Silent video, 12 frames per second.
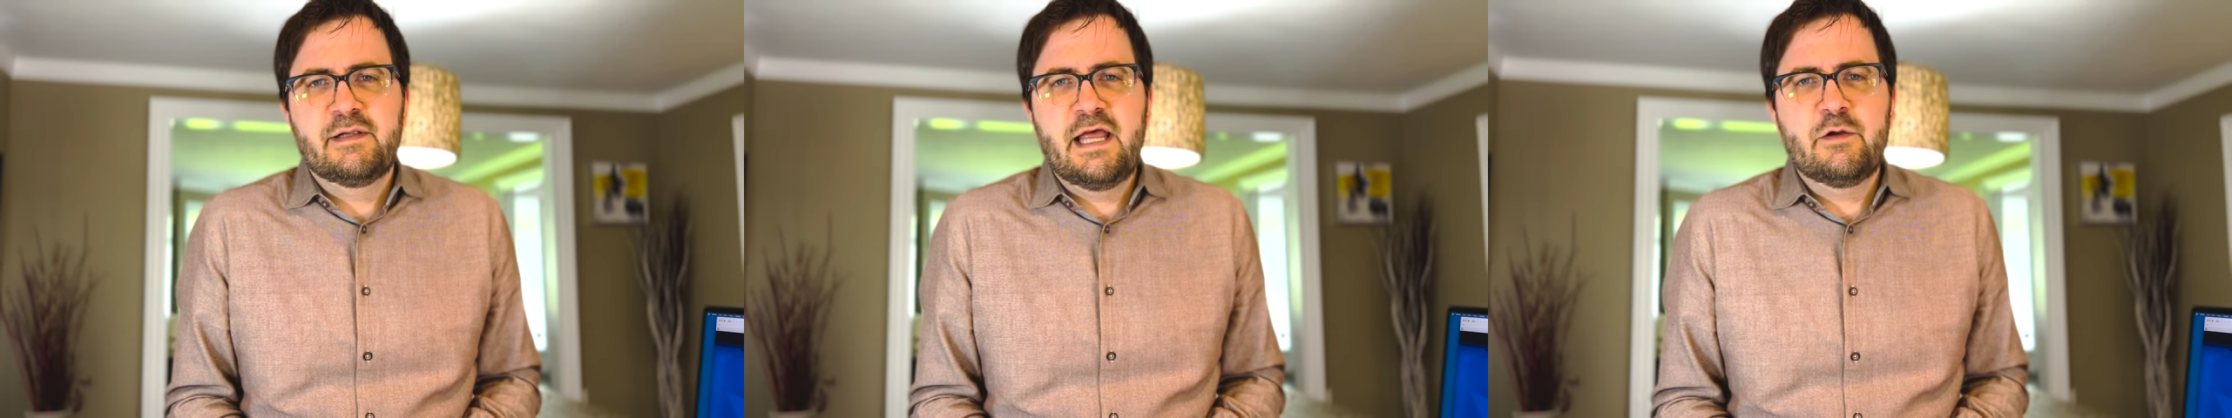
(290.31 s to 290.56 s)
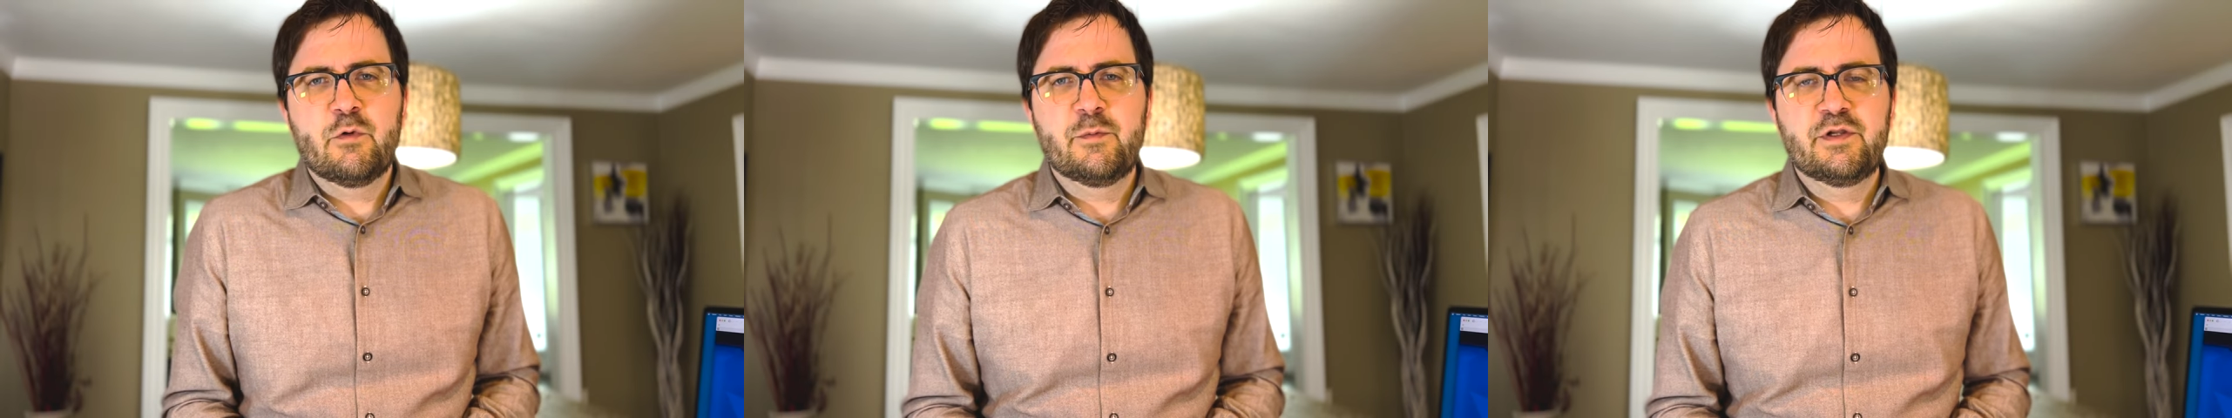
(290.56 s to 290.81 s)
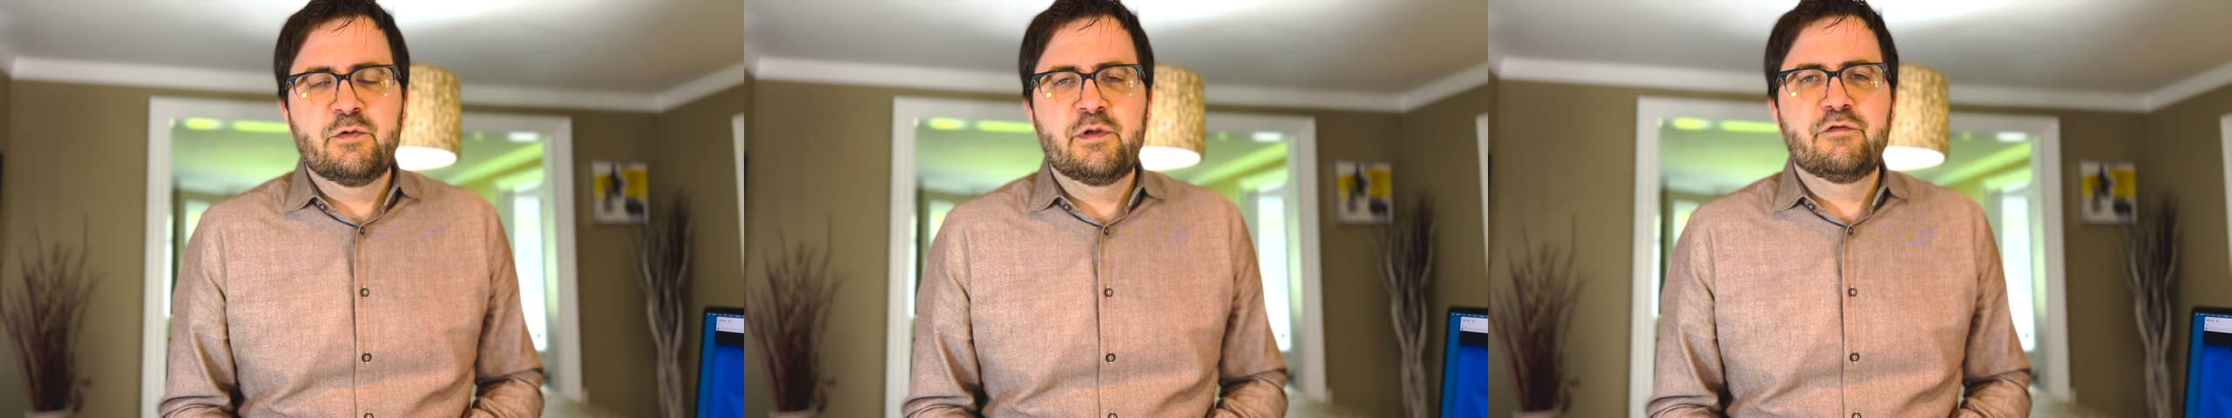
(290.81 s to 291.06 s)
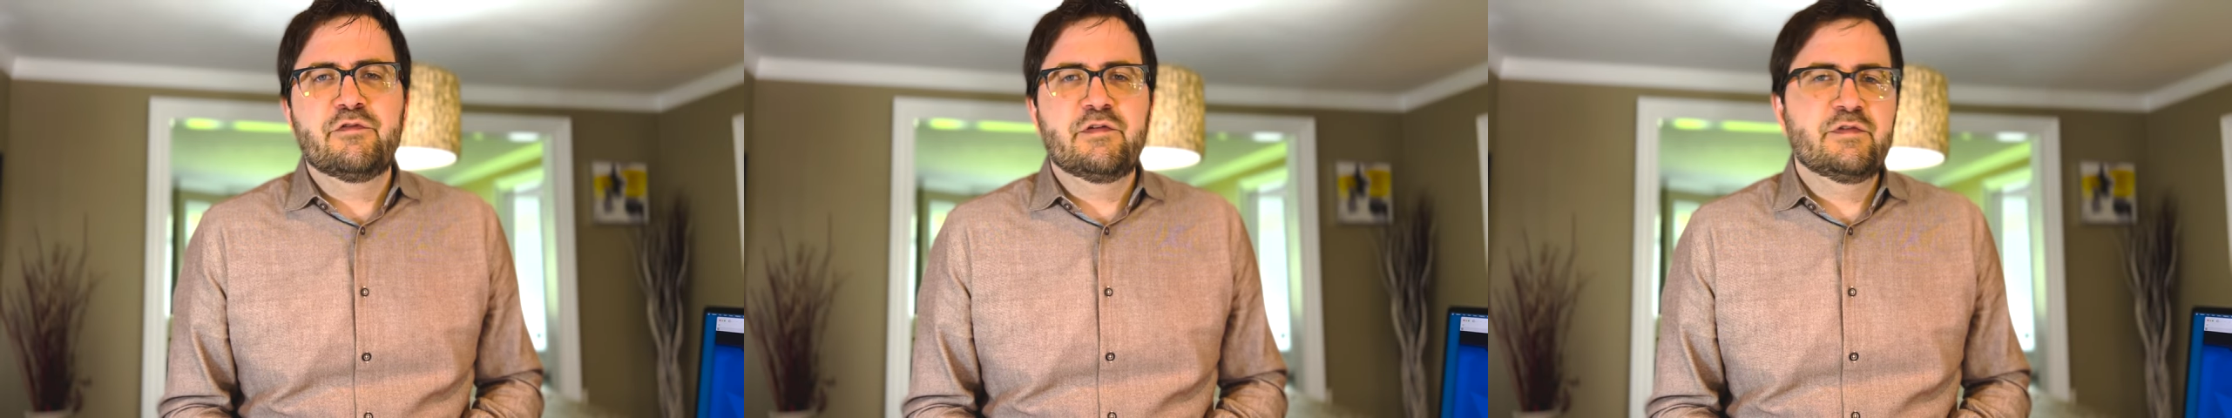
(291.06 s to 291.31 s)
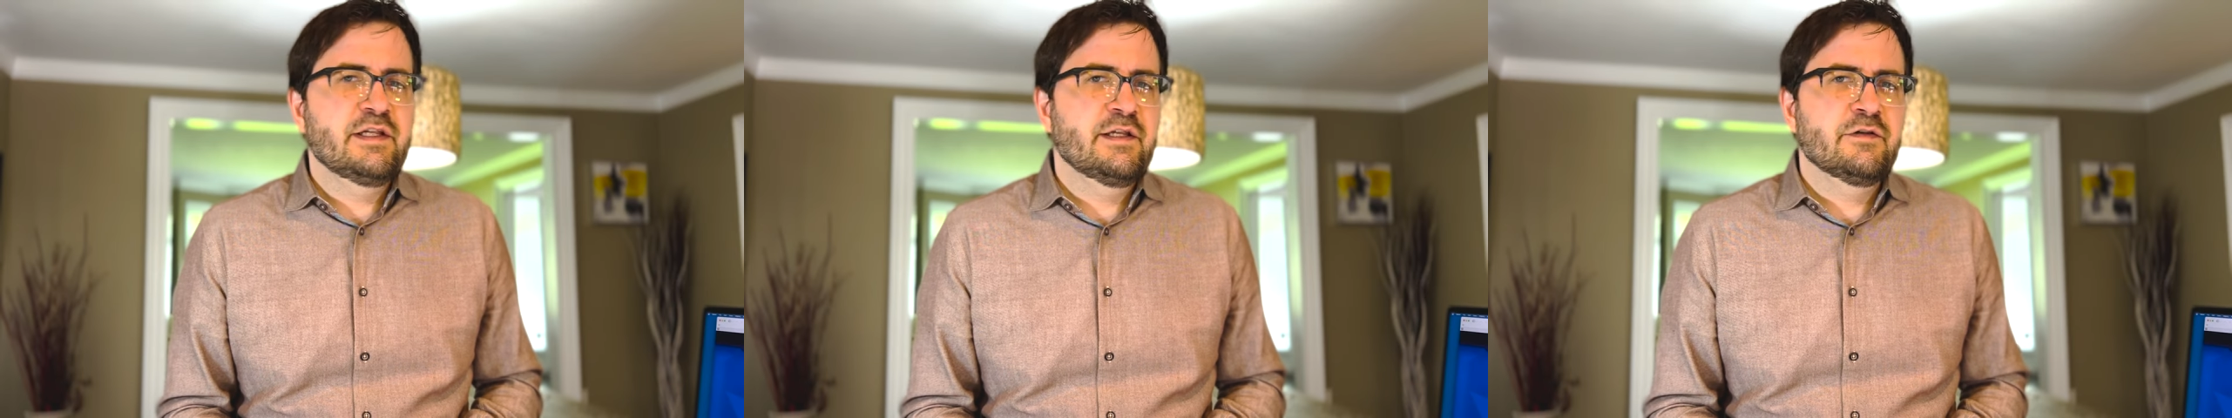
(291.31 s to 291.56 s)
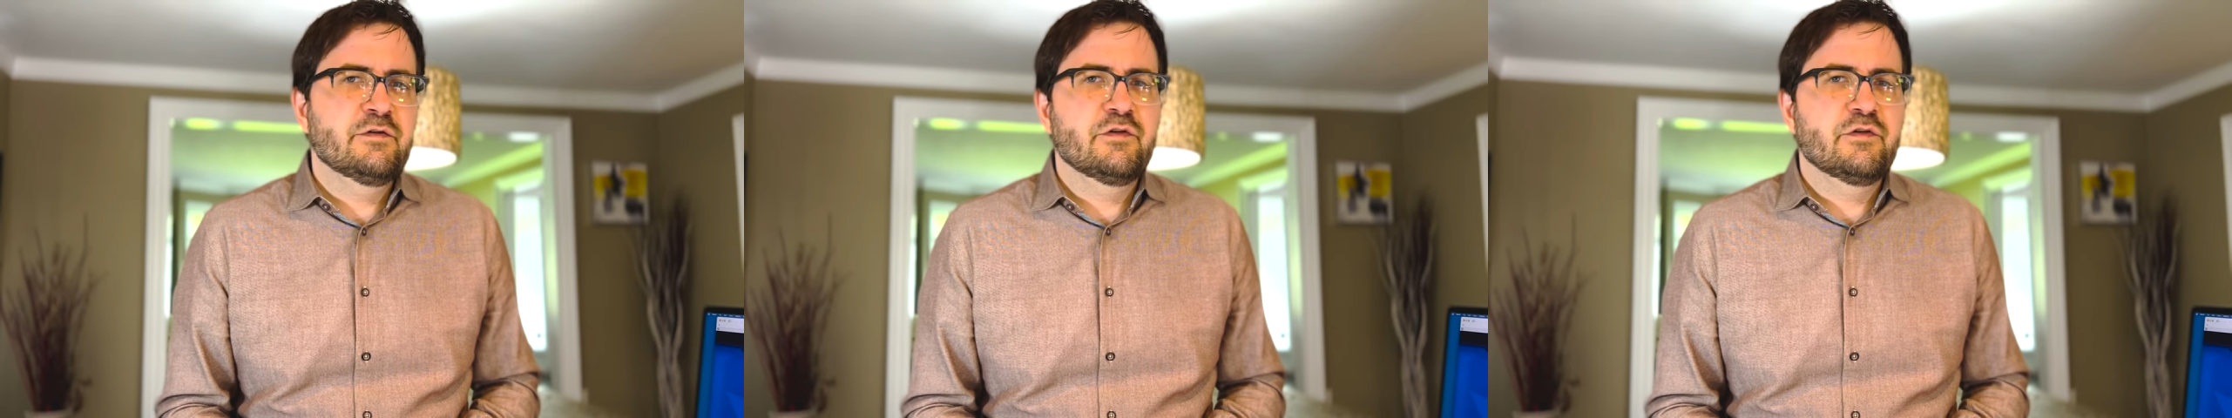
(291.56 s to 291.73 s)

anywhere between $15